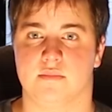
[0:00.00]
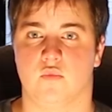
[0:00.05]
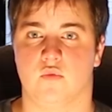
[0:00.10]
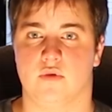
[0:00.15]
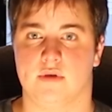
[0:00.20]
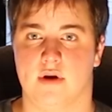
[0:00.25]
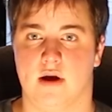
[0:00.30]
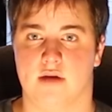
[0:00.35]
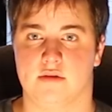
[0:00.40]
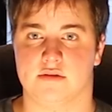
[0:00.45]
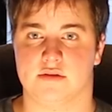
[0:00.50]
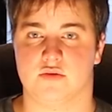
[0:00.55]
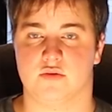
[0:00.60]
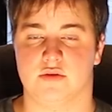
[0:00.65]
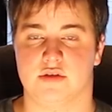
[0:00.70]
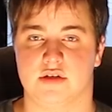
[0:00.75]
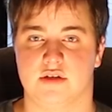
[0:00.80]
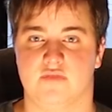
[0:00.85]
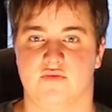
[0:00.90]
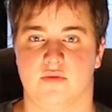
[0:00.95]
When I was
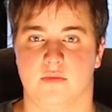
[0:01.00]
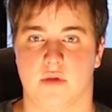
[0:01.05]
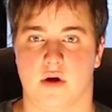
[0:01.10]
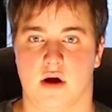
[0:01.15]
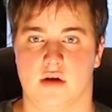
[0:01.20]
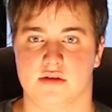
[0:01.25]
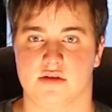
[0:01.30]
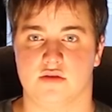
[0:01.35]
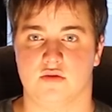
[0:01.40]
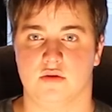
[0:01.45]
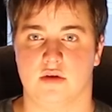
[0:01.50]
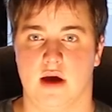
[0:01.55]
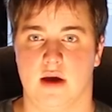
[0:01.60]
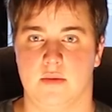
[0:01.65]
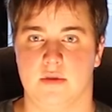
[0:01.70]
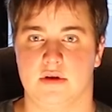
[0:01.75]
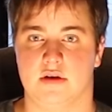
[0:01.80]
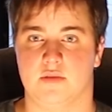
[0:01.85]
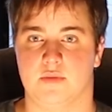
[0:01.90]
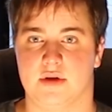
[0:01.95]
switching from console
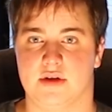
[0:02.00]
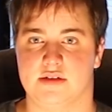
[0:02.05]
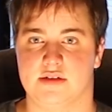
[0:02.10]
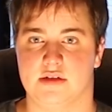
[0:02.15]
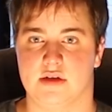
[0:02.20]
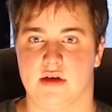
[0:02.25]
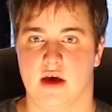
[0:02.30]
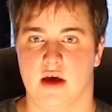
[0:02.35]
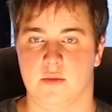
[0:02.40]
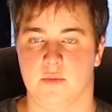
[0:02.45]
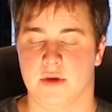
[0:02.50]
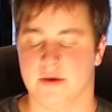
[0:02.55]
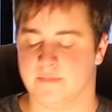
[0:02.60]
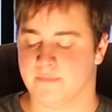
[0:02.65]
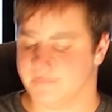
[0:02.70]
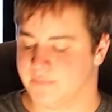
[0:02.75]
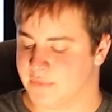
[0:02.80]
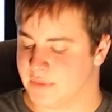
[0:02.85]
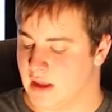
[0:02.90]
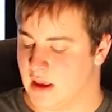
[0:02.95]
gaming to PC
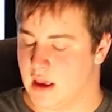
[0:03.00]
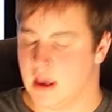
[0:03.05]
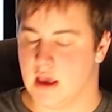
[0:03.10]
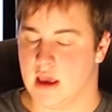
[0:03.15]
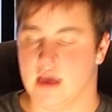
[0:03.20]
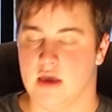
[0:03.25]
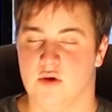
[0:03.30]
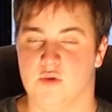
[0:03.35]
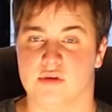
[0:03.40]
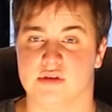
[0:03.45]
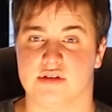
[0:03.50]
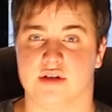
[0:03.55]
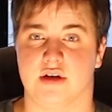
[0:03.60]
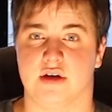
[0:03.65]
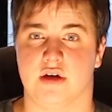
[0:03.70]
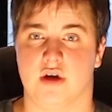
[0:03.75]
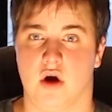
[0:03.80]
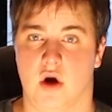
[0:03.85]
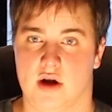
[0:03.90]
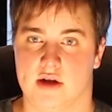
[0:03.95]
gaming, it was a
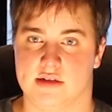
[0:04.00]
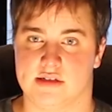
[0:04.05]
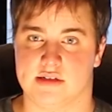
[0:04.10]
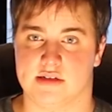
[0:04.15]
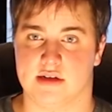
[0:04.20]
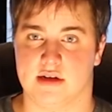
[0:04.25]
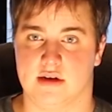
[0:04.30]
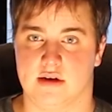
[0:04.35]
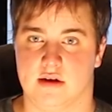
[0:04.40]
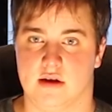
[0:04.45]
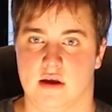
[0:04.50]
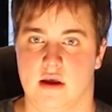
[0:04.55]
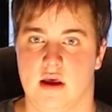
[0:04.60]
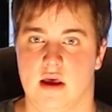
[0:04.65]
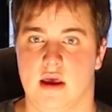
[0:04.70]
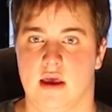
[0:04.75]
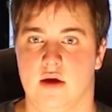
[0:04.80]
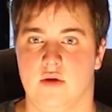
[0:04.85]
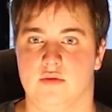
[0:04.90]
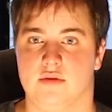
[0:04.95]
godsend.
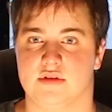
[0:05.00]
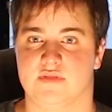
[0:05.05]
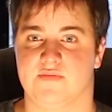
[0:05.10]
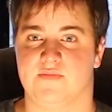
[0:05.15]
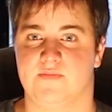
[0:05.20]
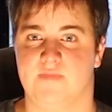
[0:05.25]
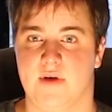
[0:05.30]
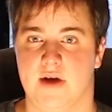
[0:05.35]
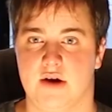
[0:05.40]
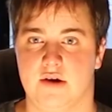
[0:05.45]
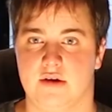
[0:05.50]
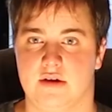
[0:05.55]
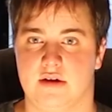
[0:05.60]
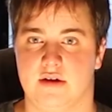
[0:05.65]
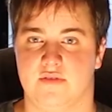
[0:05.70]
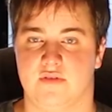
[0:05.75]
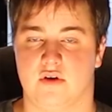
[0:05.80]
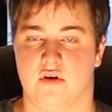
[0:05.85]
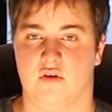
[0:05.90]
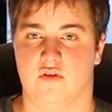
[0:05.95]
It was very
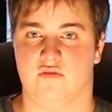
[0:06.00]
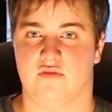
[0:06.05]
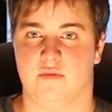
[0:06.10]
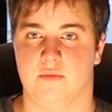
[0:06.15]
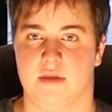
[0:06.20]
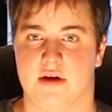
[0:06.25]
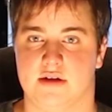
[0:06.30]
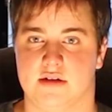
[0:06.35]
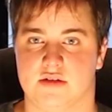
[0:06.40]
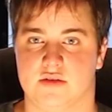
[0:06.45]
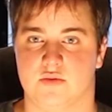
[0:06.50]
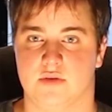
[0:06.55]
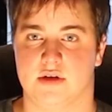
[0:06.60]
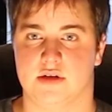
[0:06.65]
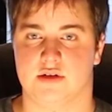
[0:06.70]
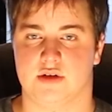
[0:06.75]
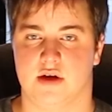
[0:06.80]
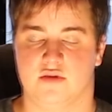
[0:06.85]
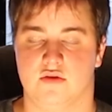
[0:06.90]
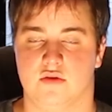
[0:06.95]
difficult for me to
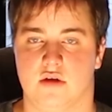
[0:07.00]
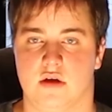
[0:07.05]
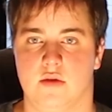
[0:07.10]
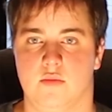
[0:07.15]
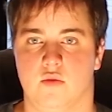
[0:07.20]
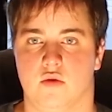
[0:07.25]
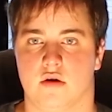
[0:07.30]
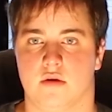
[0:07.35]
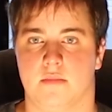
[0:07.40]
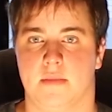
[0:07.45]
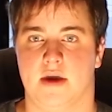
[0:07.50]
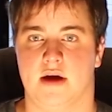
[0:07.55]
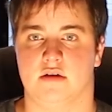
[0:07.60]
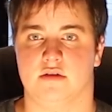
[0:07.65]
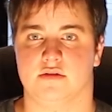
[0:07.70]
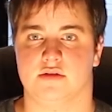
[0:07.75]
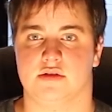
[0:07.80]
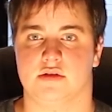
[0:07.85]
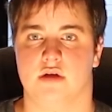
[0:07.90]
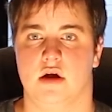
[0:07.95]
switch to keyboard and
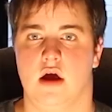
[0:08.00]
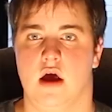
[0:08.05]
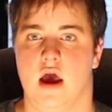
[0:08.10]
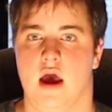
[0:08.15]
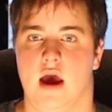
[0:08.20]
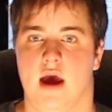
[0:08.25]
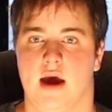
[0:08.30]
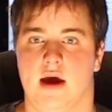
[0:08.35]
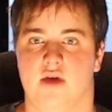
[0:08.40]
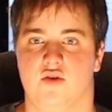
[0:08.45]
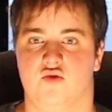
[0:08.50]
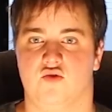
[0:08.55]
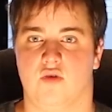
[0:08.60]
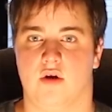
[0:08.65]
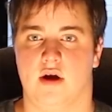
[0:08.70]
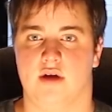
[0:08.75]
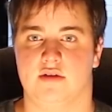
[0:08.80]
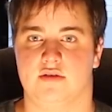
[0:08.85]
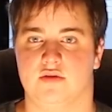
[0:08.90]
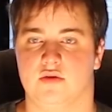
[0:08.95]
mouse and
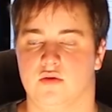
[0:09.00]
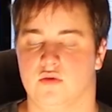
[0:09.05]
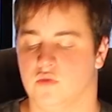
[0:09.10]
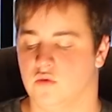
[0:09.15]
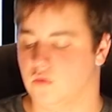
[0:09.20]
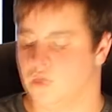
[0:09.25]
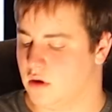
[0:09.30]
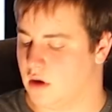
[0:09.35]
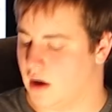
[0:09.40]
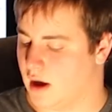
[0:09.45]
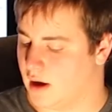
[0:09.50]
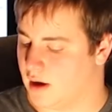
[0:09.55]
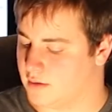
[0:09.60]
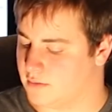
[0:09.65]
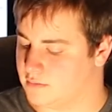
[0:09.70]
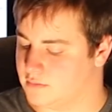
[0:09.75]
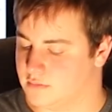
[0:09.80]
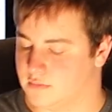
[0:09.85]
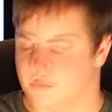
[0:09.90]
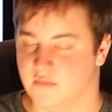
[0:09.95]
try to
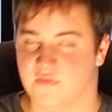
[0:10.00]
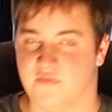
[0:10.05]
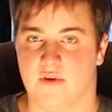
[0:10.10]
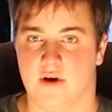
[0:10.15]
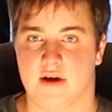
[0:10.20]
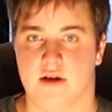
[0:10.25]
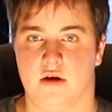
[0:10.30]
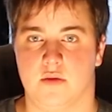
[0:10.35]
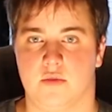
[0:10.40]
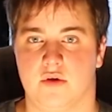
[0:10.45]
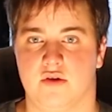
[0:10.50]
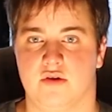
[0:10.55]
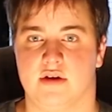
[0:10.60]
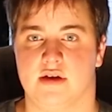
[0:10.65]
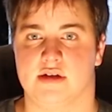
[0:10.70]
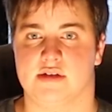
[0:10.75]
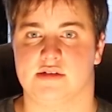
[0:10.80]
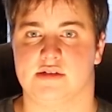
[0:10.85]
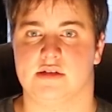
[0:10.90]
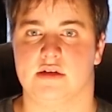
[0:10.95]
find
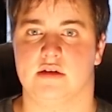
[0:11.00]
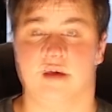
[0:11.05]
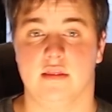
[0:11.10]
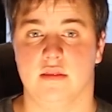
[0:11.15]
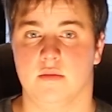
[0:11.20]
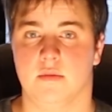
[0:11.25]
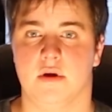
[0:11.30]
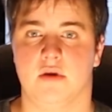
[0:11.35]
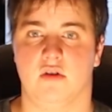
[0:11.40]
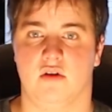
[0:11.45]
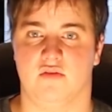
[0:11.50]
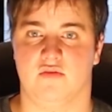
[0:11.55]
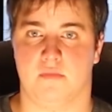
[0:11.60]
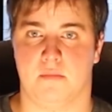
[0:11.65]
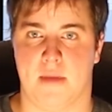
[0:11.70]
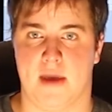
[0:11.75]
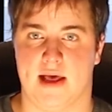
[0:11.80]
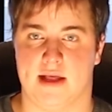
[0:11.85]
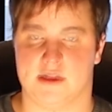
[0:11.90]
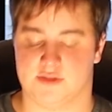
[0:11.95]
WASD in the middle of
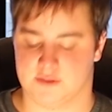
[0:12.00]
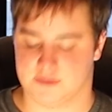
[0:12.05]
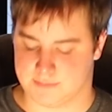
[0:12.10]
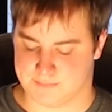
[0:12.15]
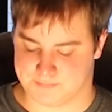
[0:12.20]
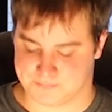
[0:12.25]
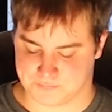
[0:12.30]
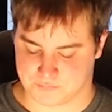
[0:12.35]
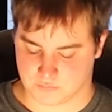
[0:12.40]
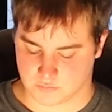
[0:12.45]
a match.